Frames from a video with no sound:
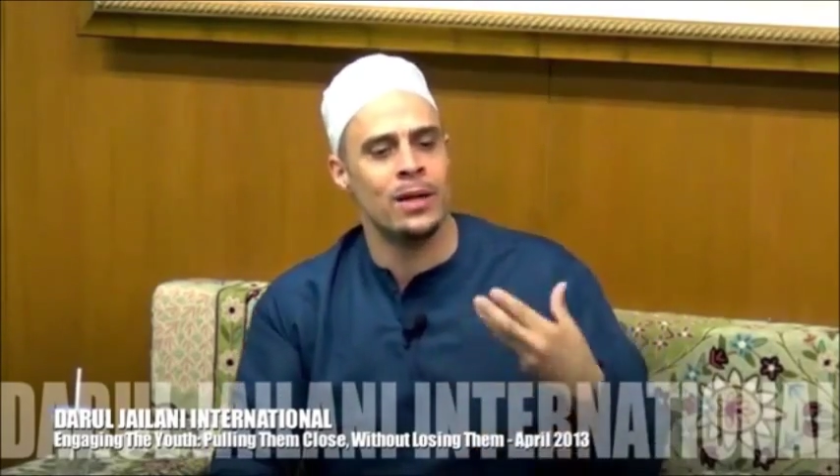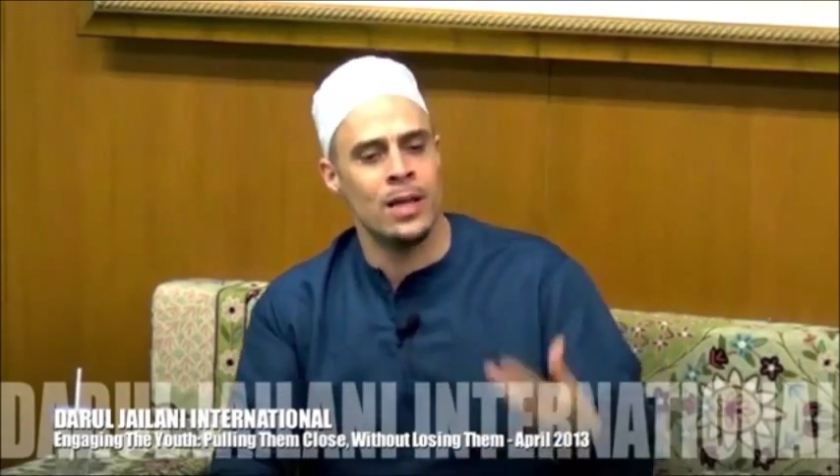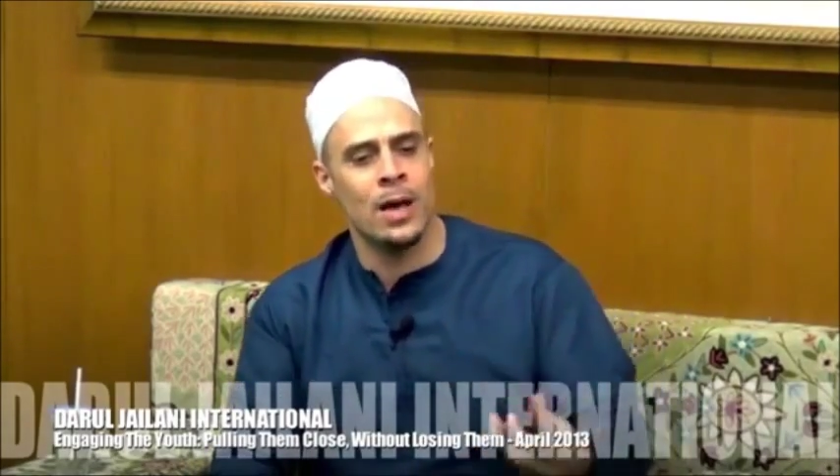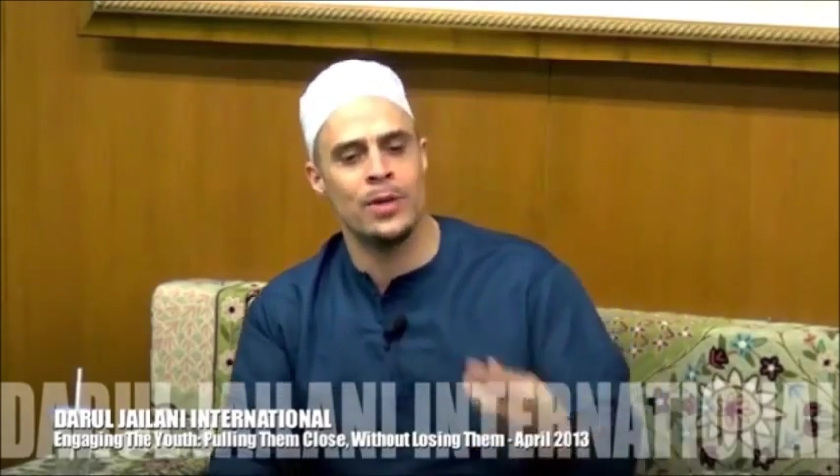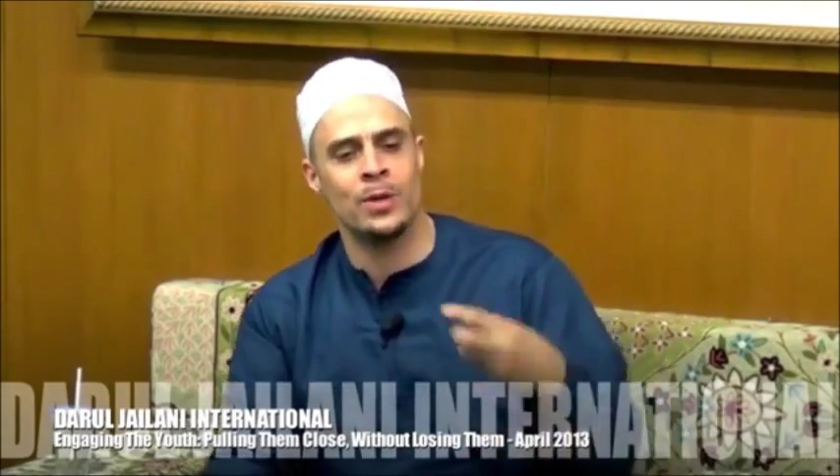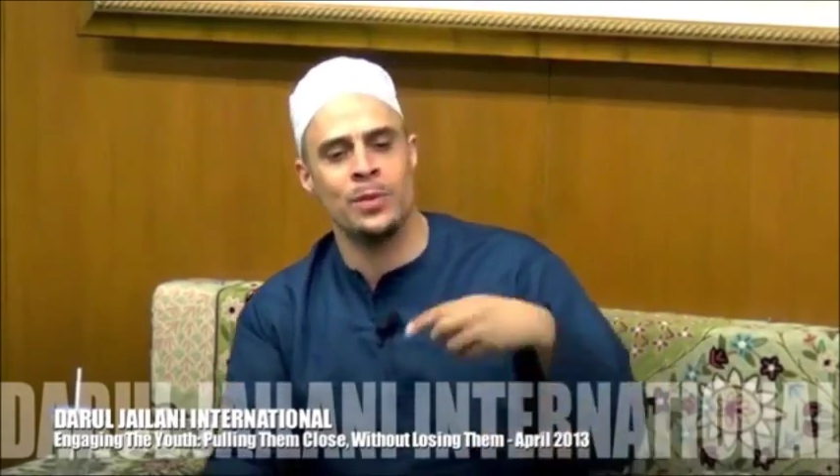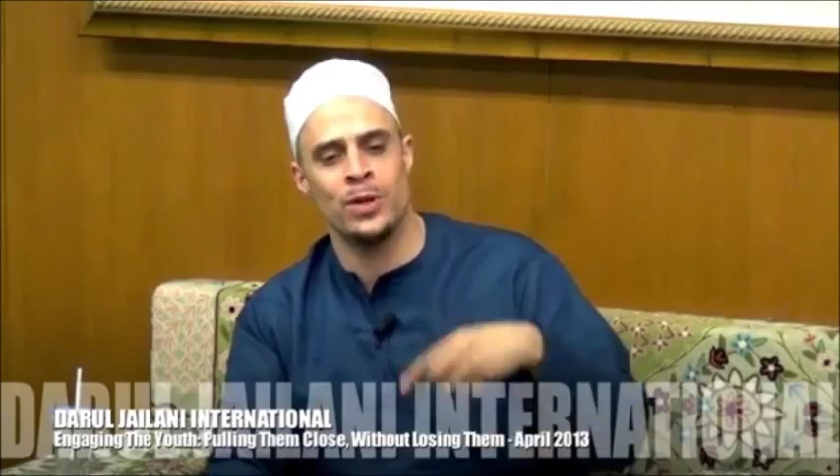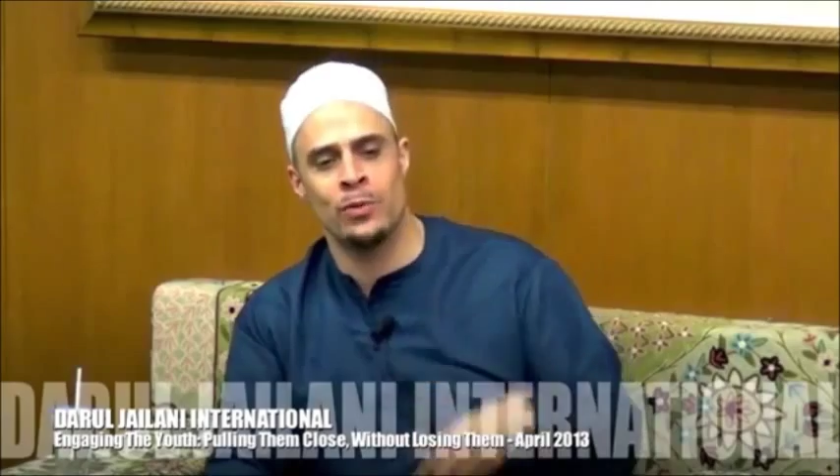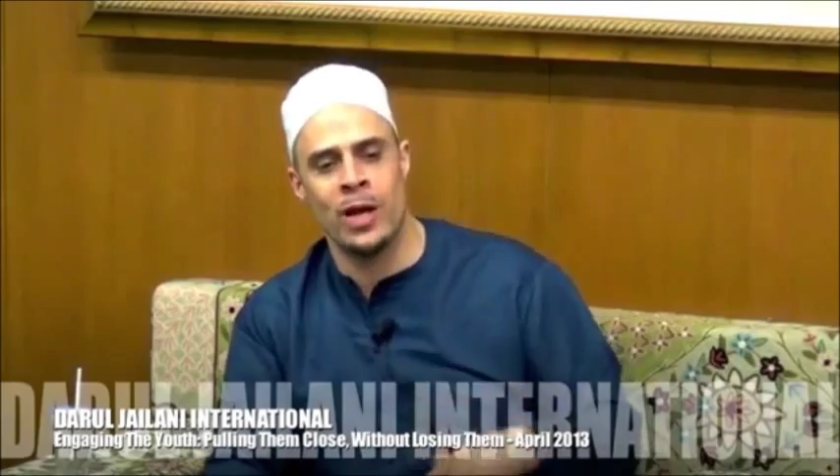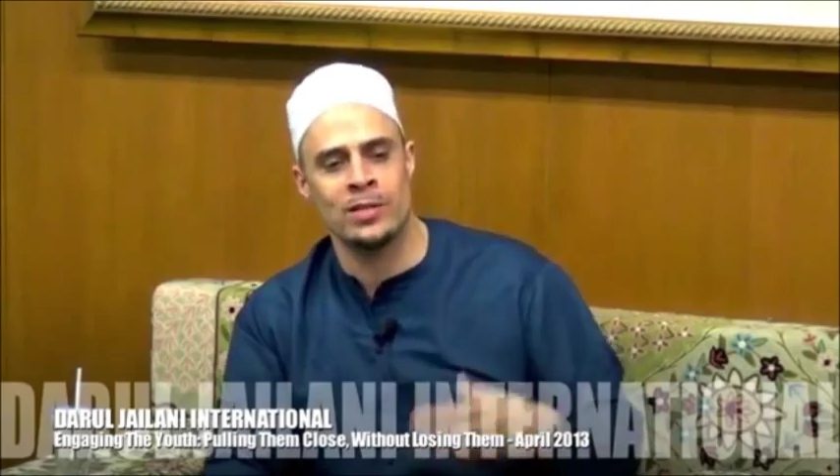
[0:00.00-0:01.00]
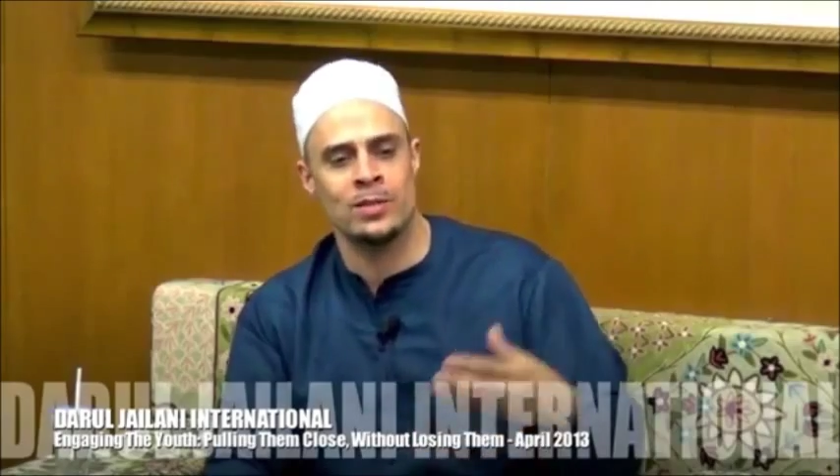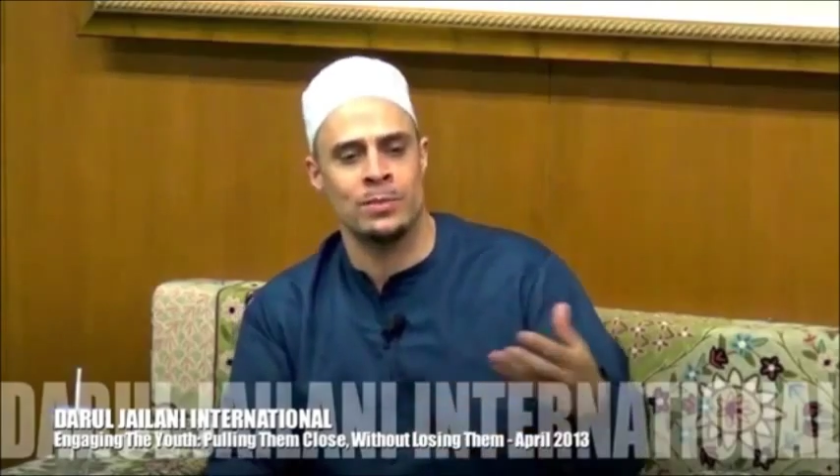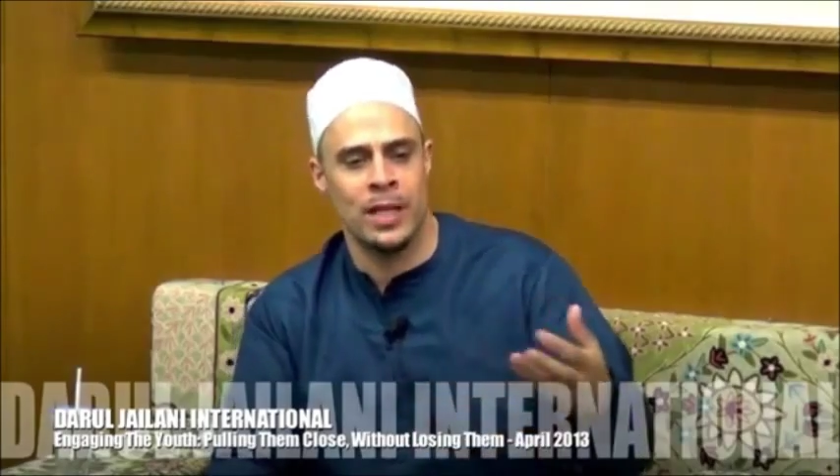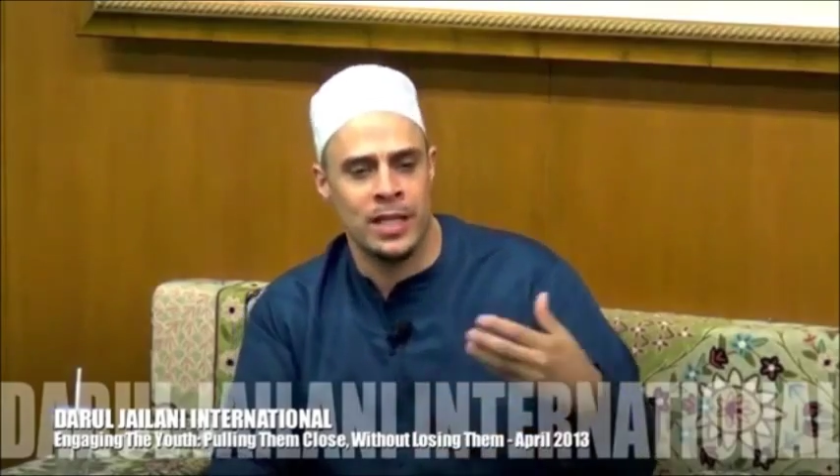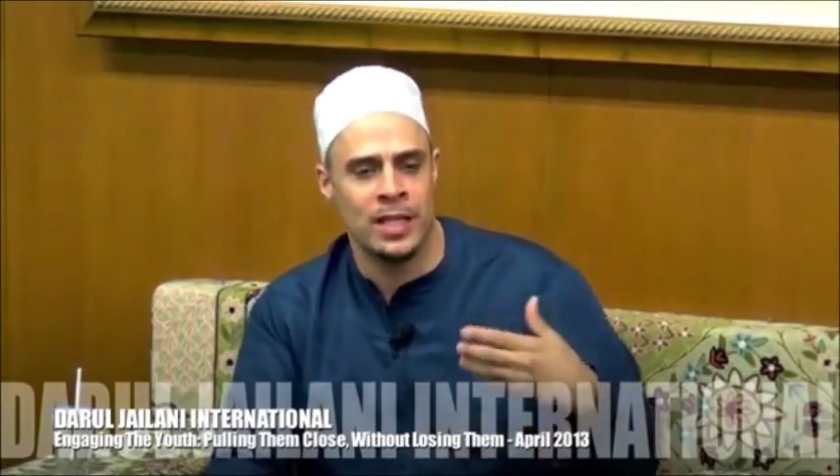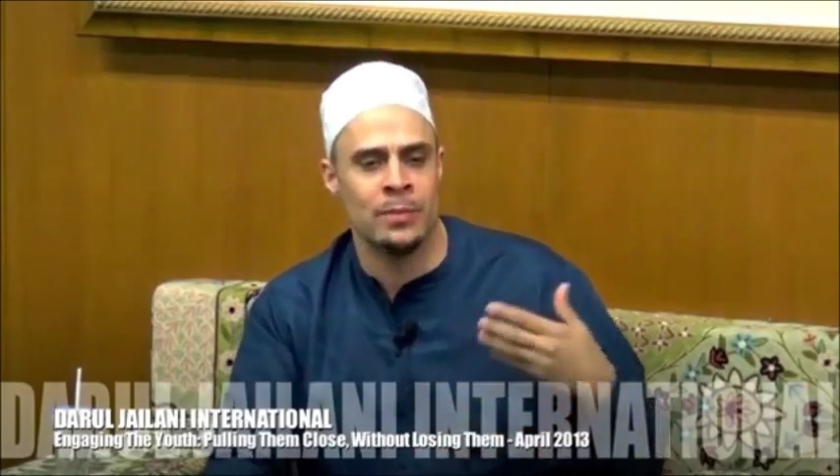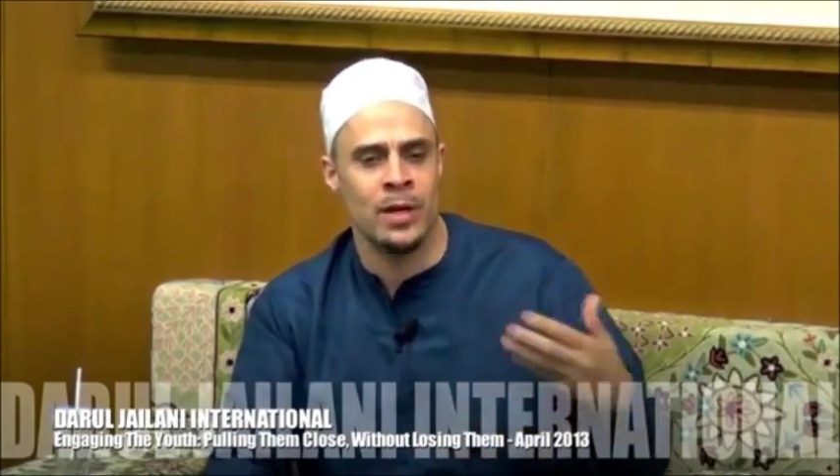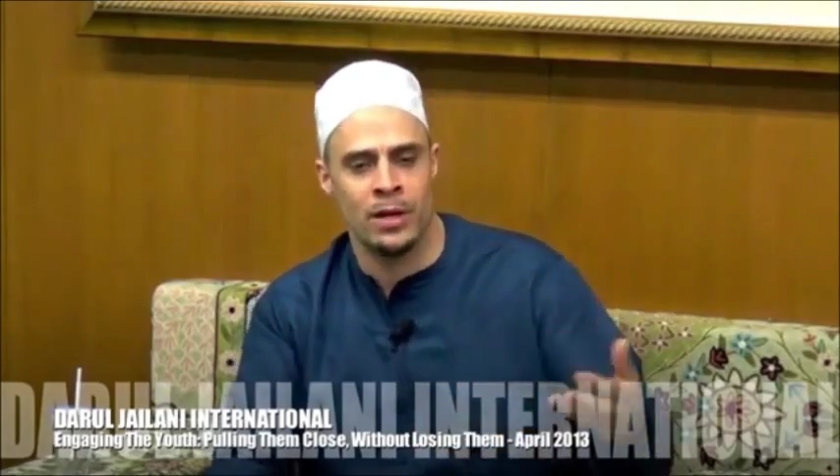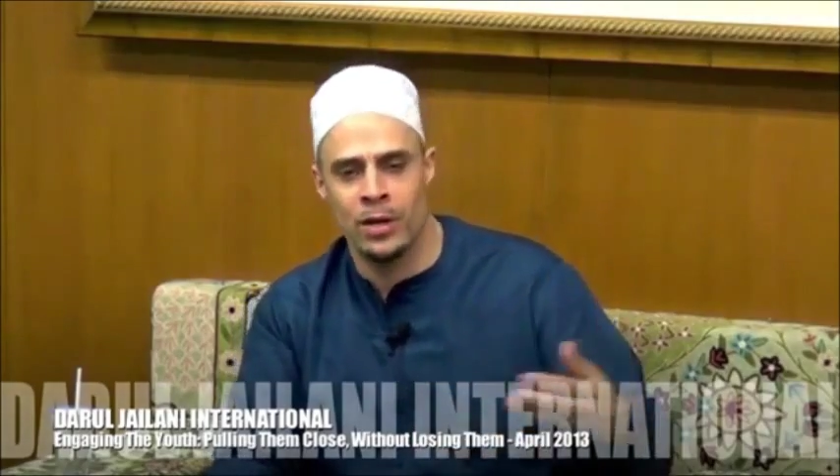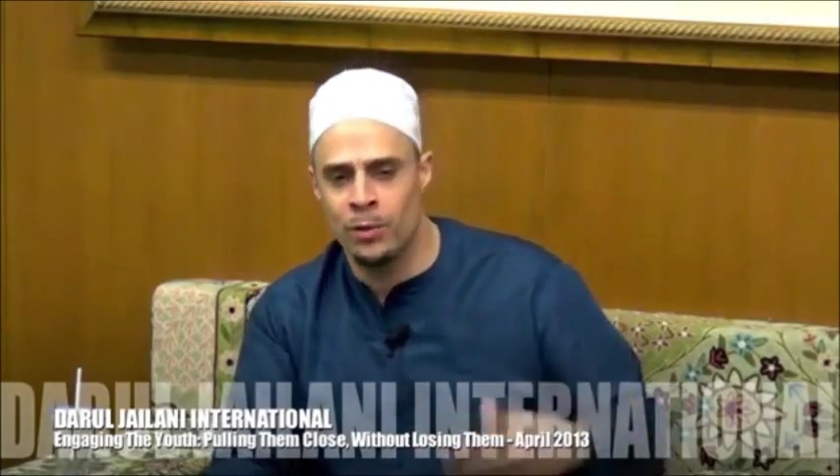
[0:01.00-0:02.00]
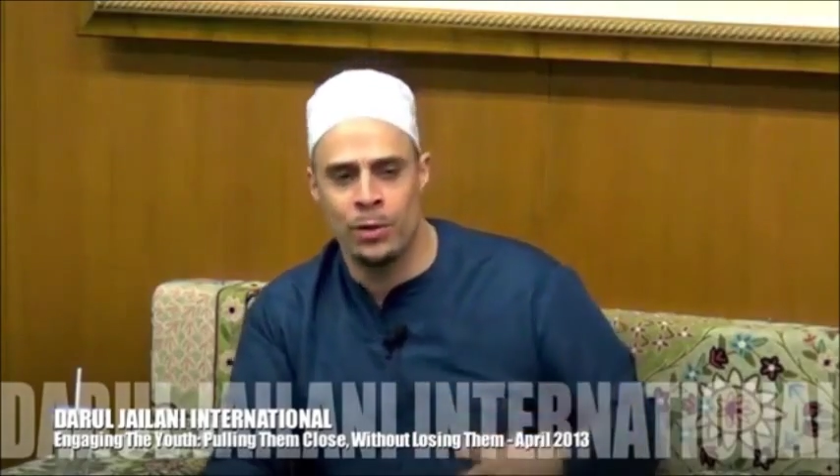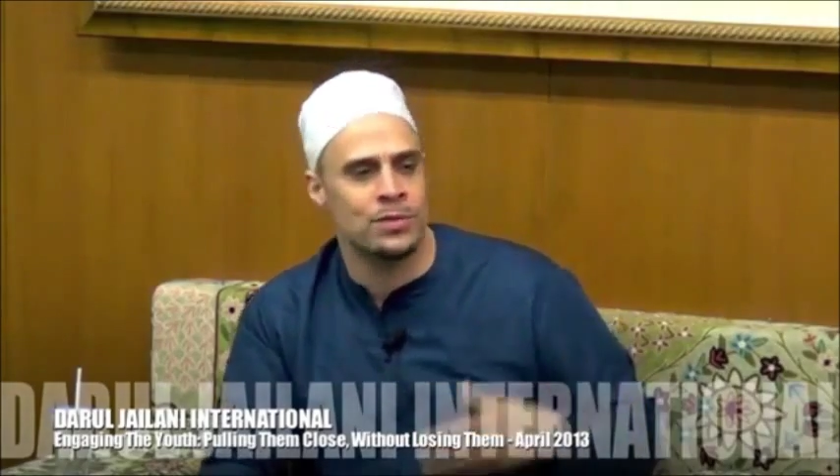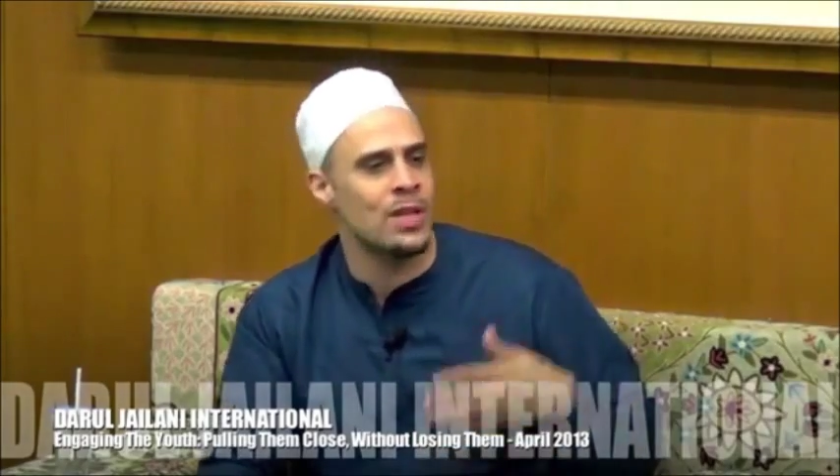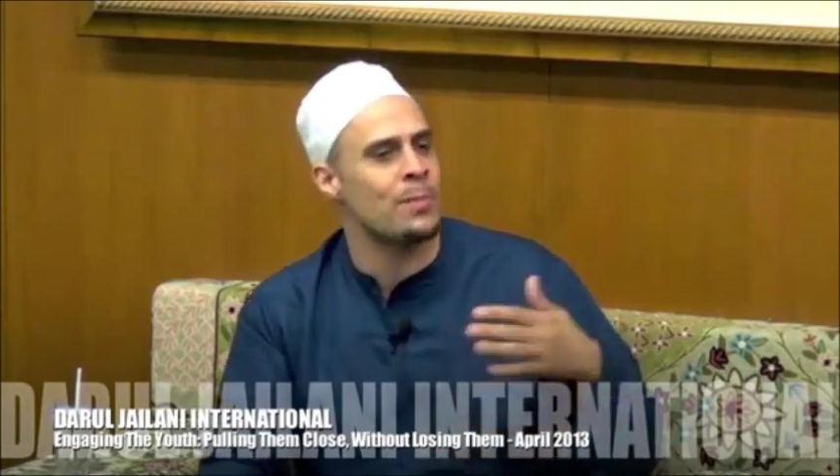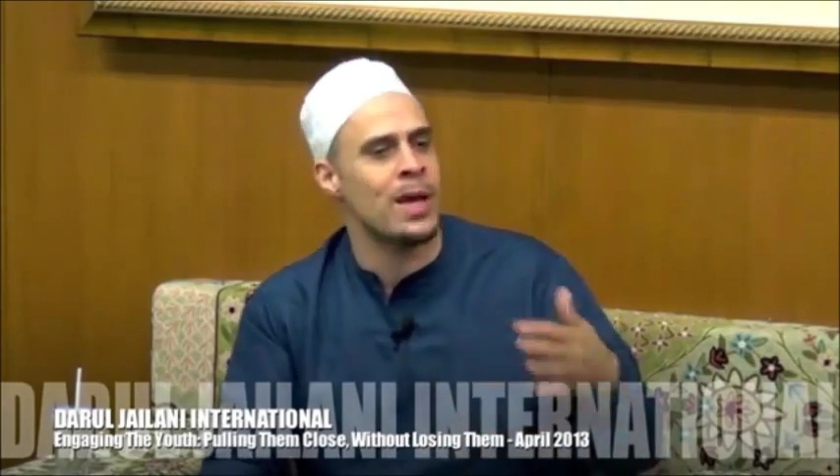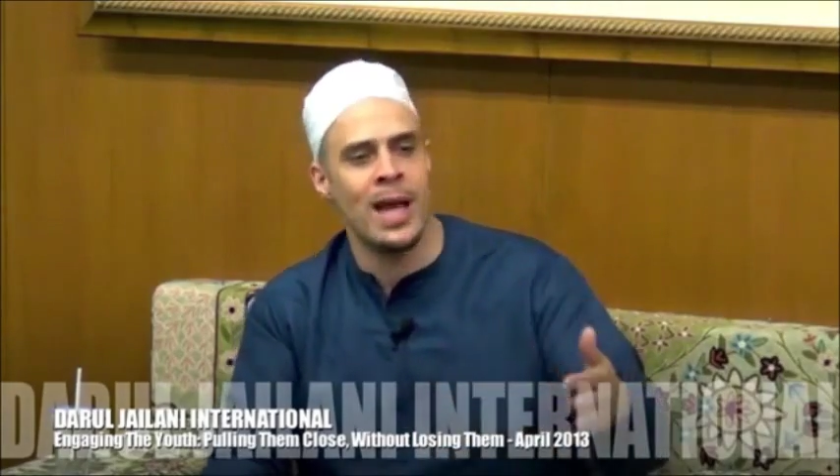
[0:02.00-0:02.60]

may Allah make me your ransom, like in America we would say,